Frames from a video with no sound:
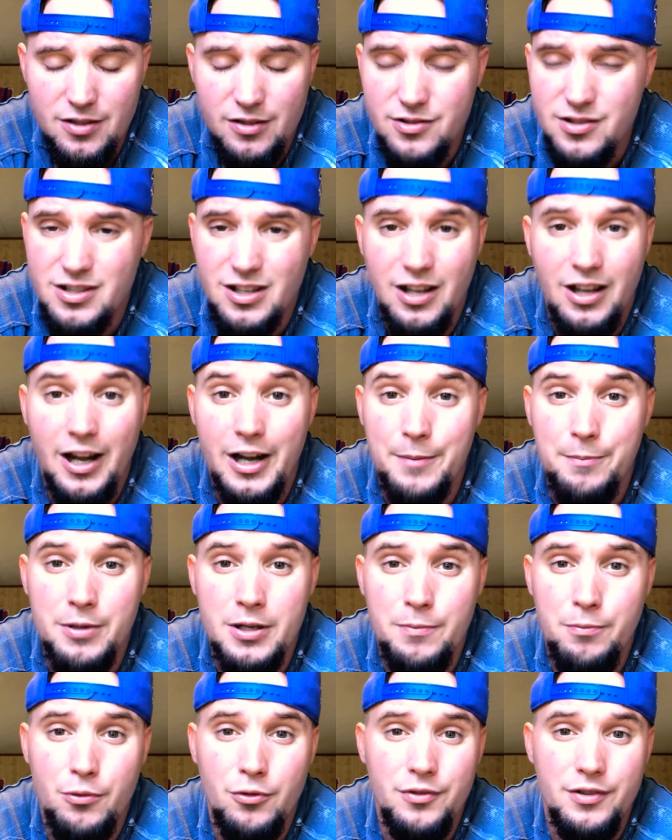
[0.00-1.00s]
It's a lot of
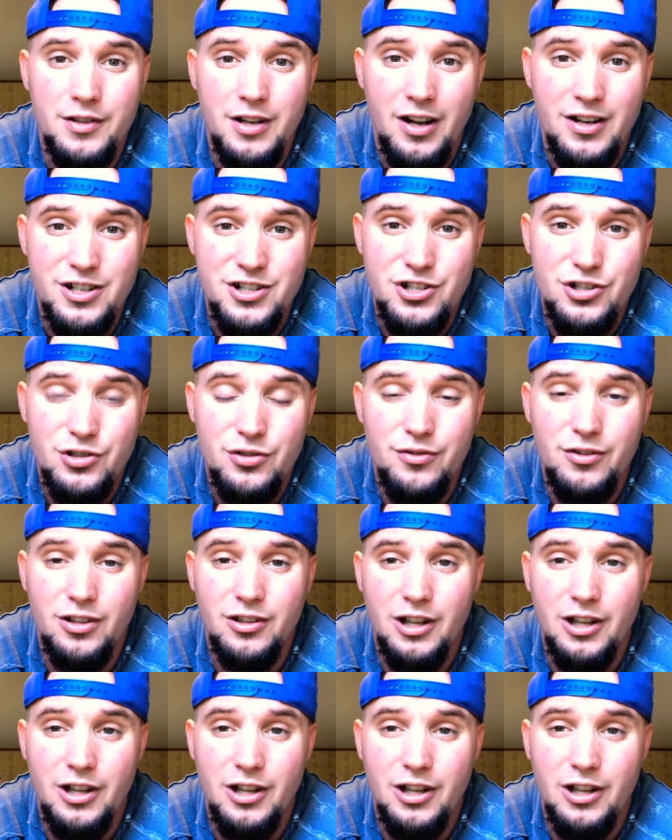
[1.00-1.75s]
people, the honest truth,